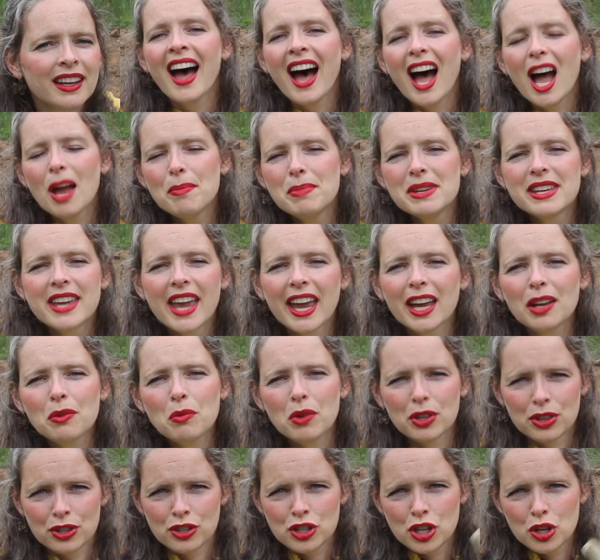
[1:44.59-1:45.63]
I began
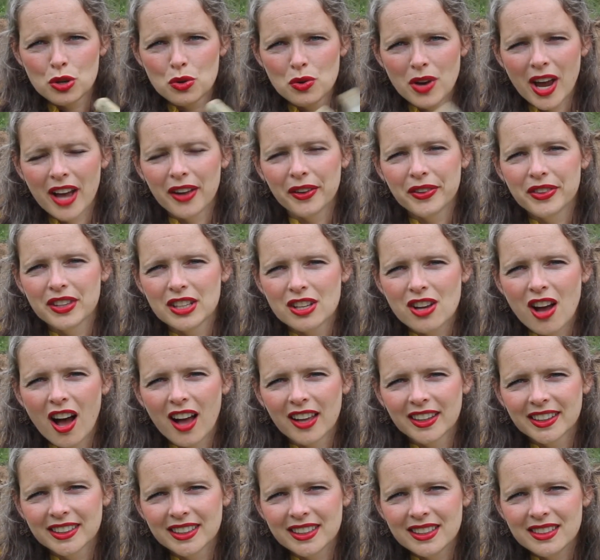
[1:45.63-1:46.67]
with 2 healthy
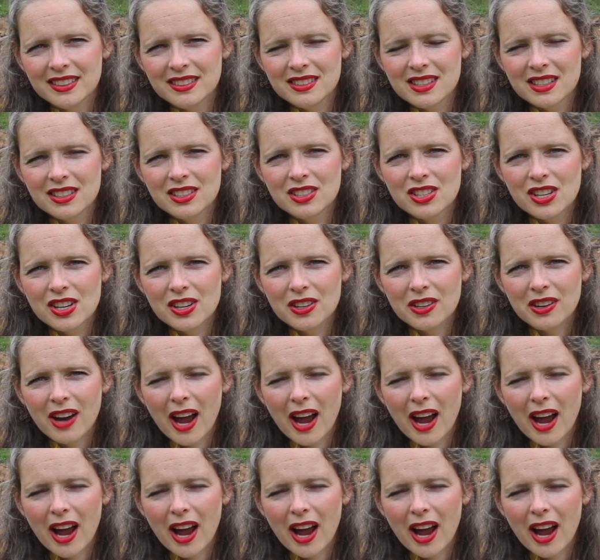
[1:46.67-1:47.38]
colonies this year.